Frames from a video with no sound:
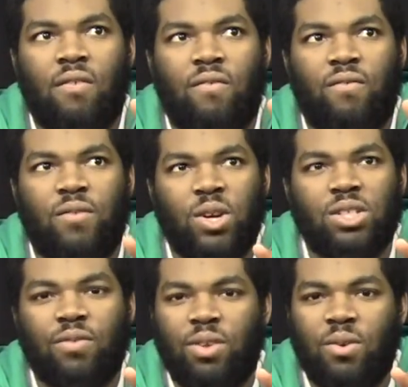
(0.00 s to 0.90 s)

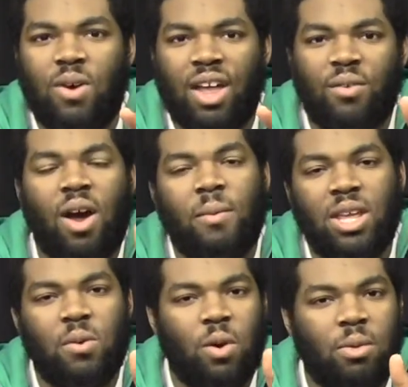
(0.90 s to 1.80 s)
first few, I don't know how
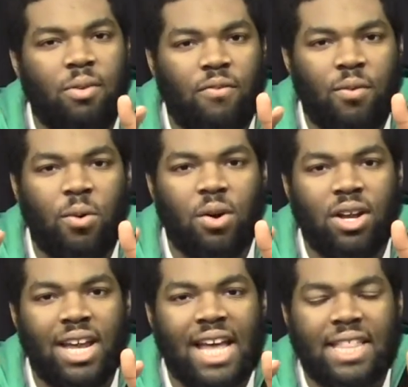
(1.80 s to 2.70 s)
many he won before
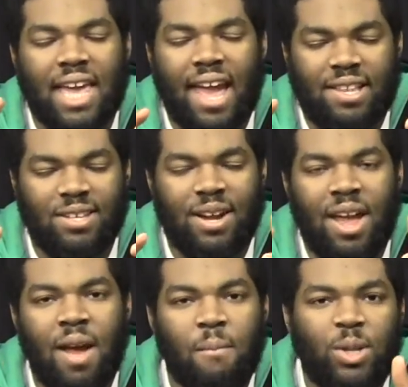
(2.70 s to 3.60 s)
he got the cancer,
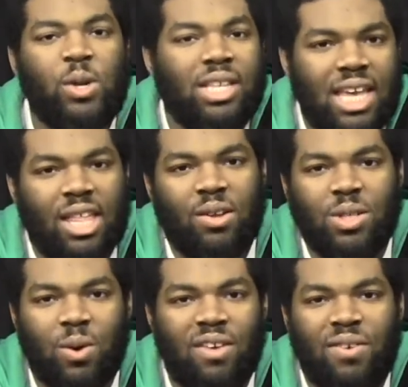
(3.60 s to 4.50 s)
but you could take
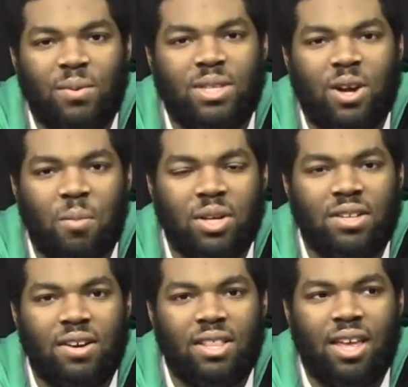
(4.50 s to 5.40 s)
those away if he was doping
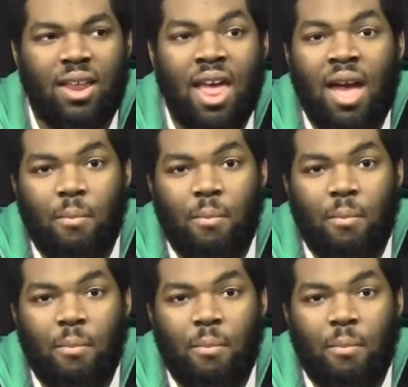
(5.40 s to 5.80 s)
during that.